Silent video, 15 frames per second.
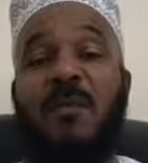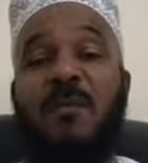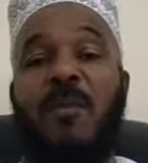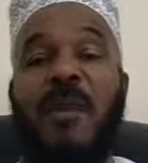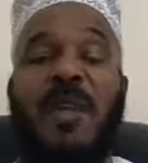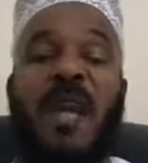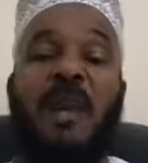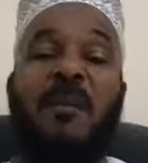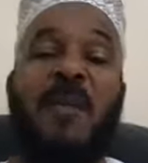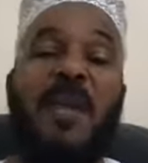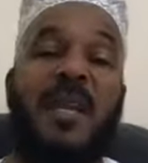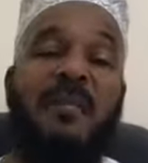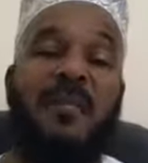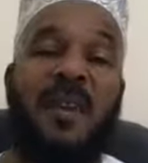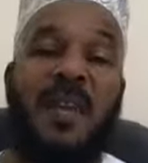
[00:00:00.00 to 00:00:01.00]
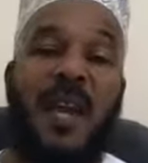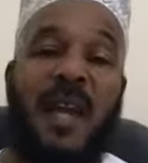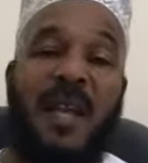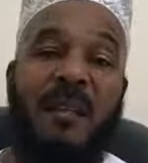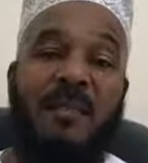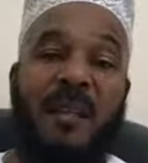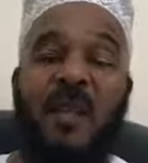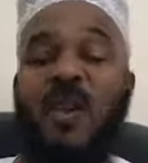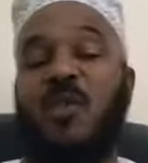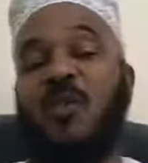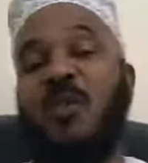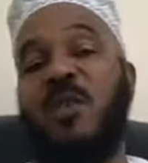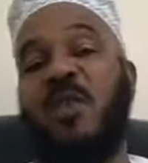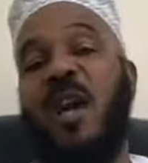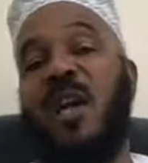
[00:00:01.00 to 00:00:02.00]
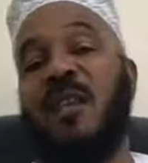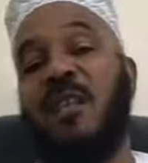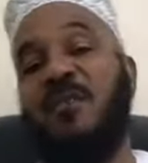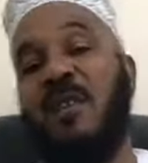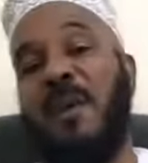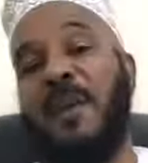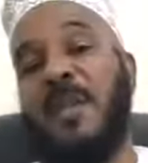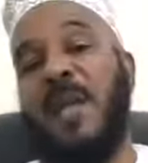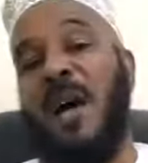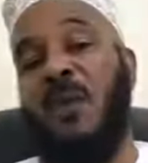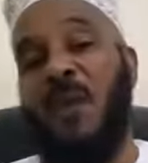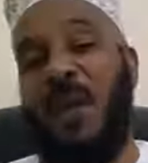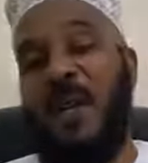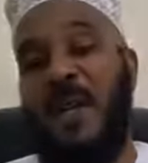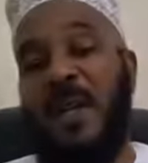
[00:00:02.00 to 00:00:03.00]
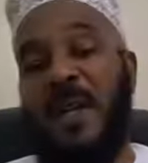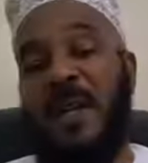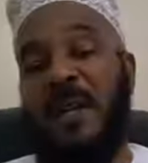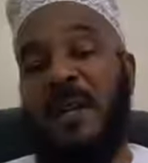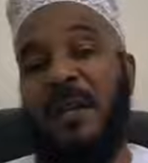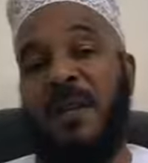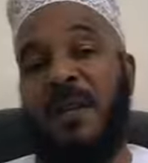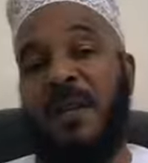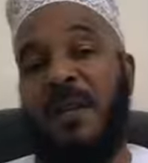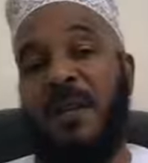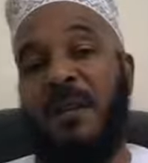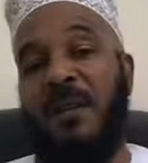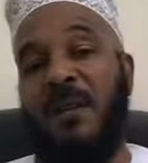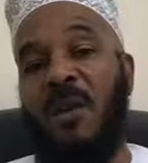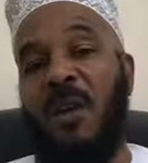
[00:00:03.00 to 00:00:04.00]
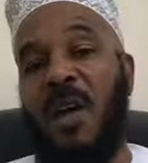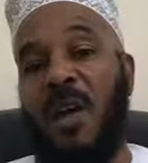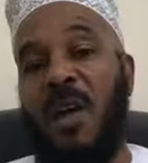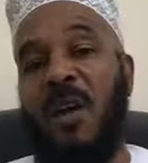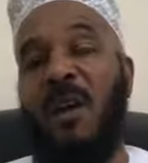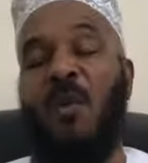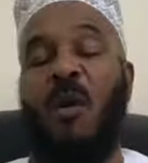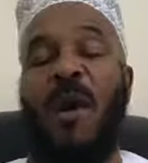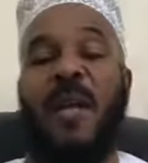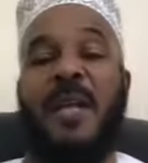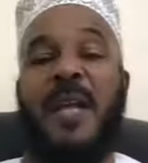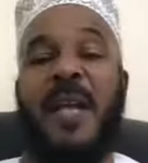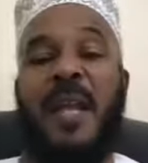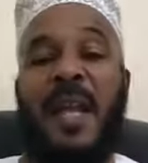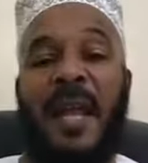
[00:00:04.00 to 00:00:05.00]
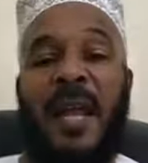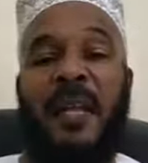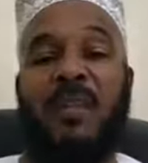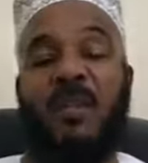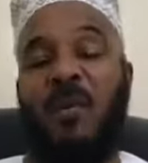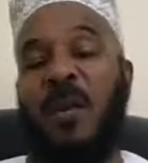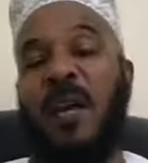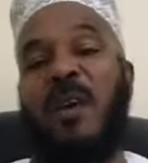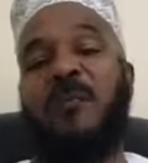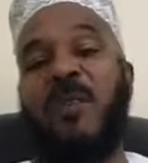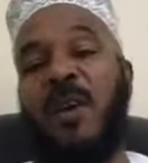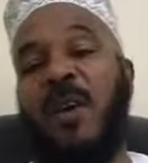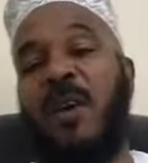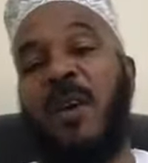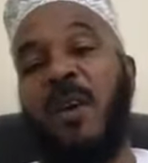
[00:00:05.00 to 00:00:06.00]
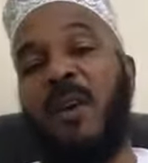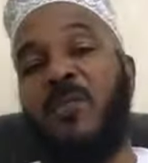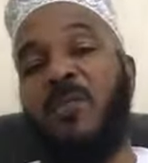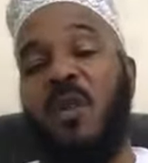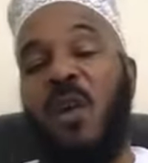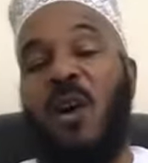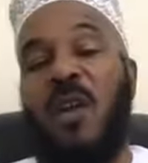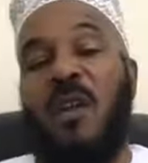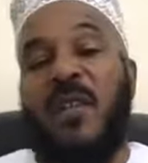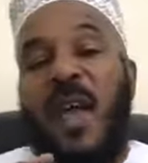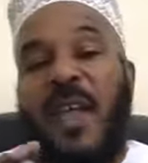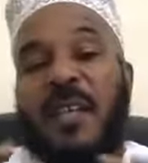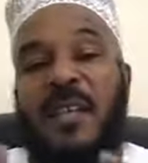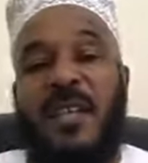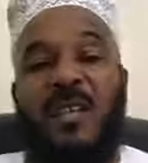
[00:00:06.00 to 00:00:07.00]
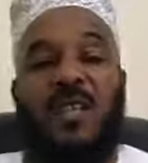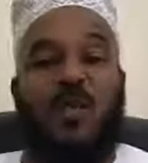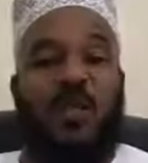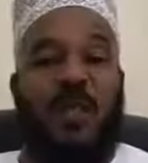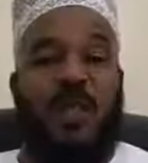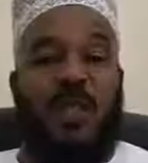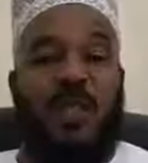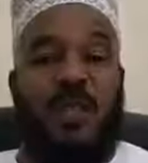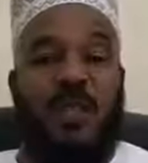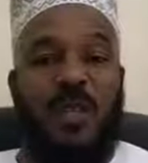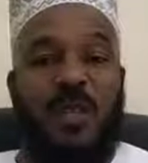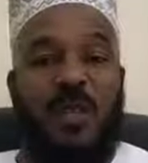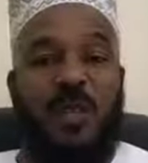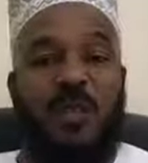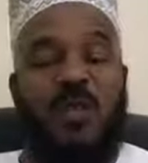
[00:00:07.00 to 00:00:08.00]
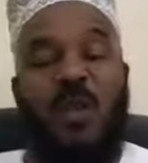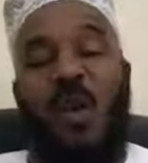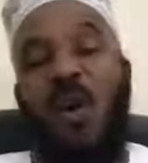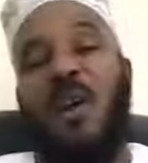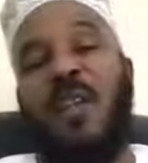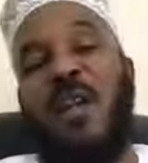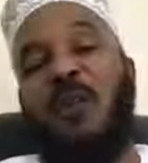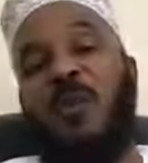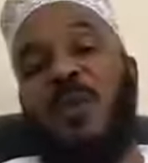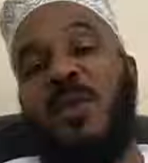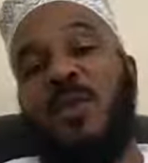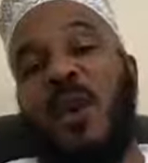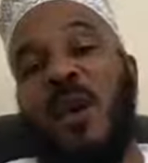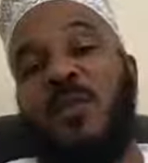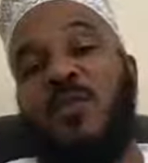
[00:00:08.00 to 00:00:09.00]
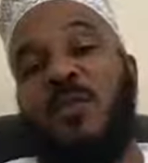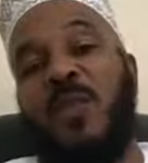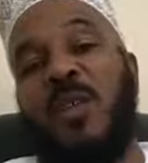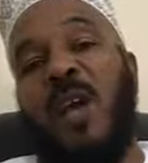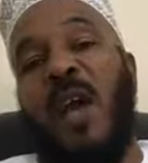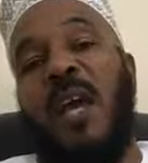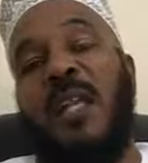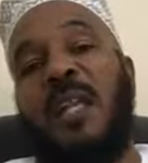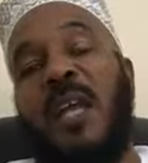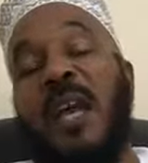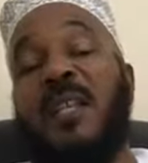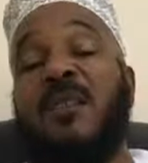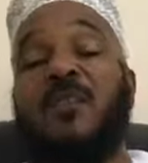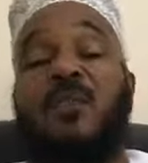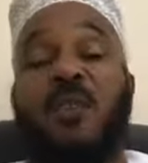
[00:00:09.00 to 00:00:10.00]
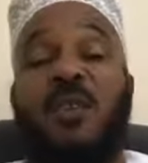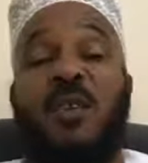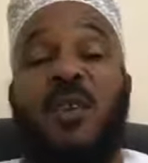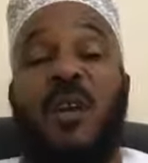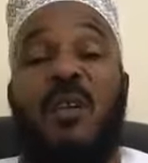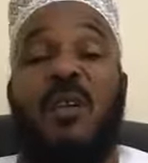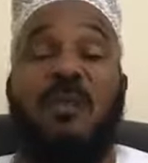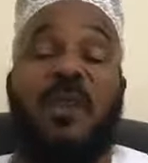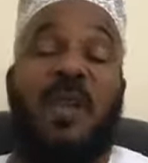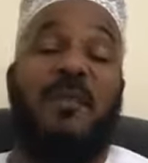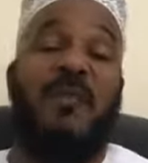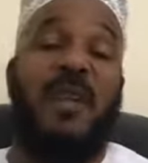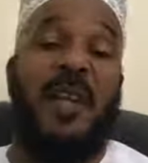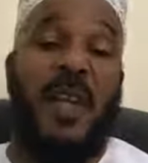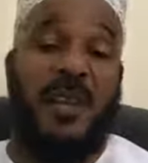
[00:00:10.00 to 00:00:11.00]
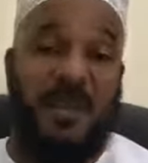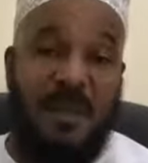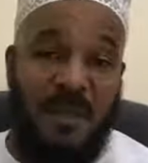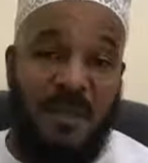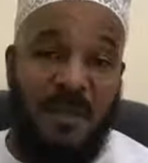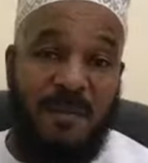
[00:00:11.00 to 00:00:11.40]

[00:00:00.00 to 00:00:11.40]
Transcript: became an even night because we started Ramadan one day earlier or one day late or whatever. So all of that can switch. So all that we thought were the odd nights turned out to be even nights.